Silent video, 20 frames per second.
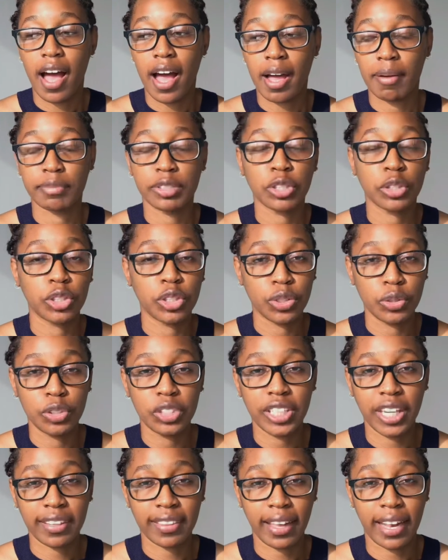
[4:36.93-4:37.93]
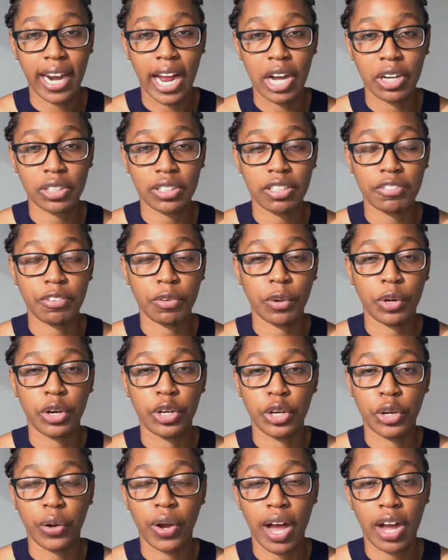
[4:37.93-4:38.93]
So do check that out if you want to
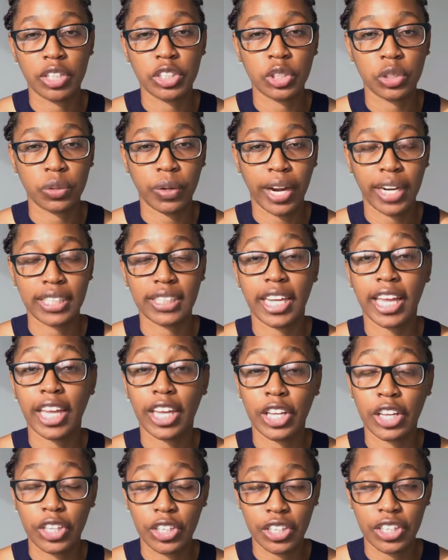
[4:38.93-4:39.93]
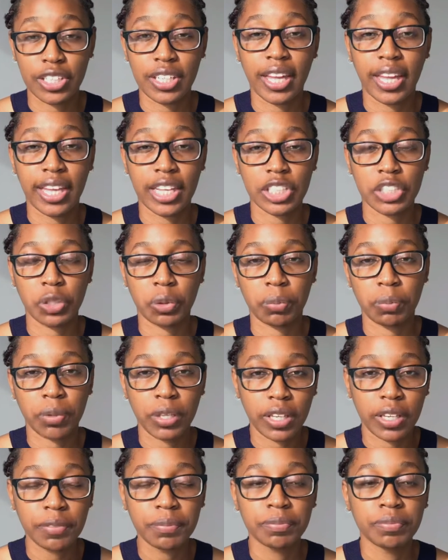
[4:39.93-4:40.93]
know how to write a good
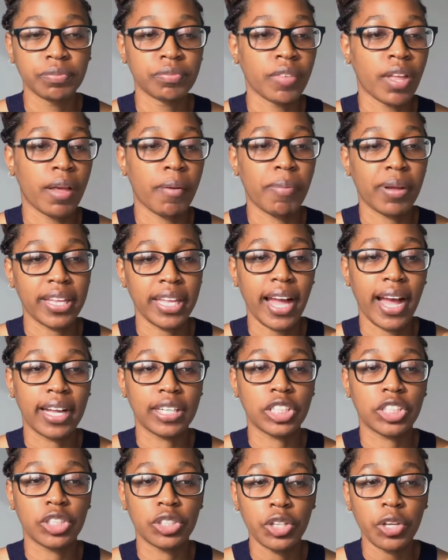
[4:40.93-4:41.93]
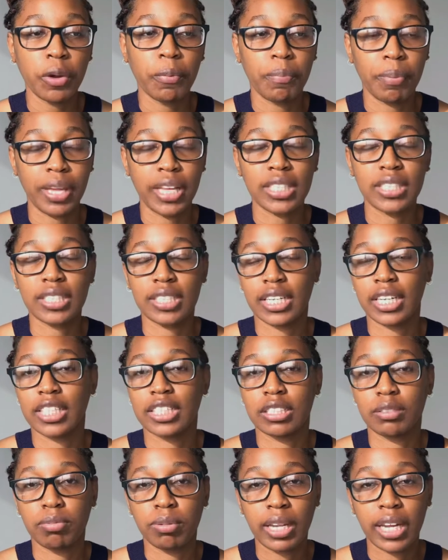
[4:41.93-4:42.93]
SOP. But yeah, do your best in
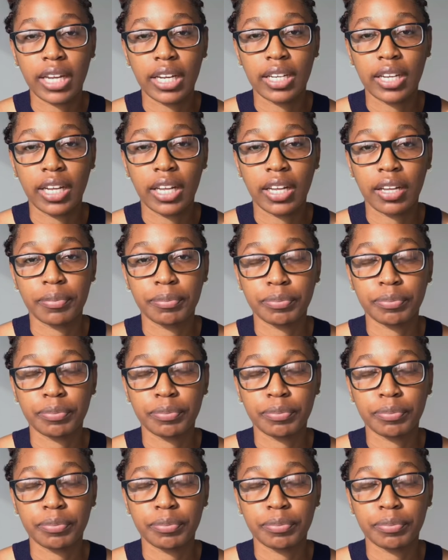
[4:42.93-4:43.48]
explaining